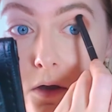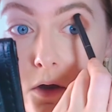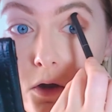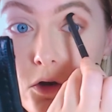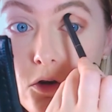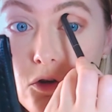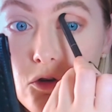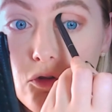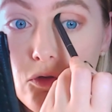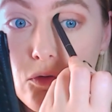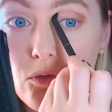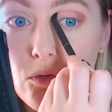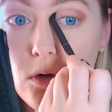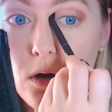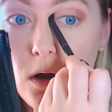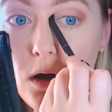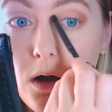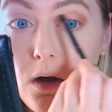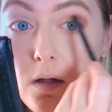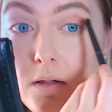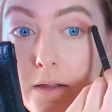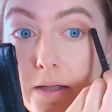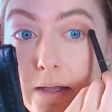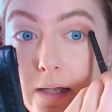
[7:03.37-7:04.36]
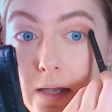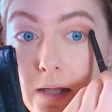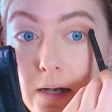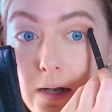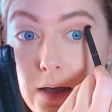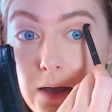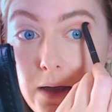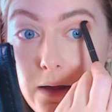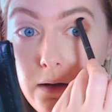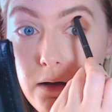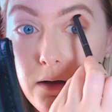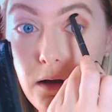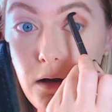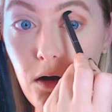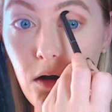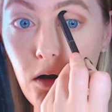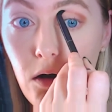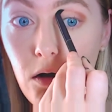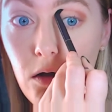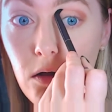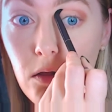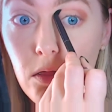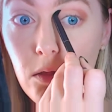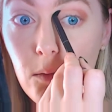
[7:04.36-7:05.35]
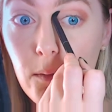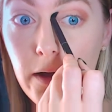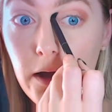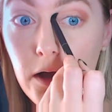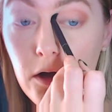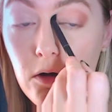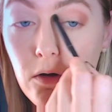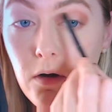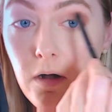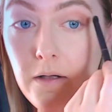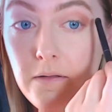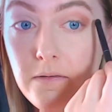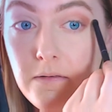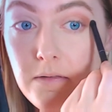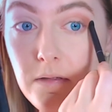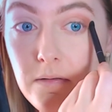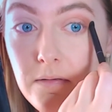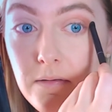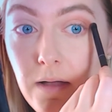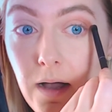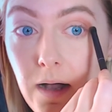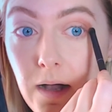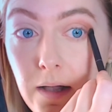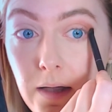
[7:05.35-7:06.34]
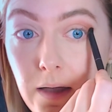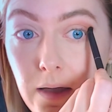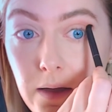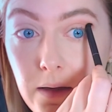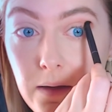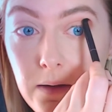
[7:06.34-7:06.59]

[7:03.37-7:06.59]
Drawing it in all the way across the socket.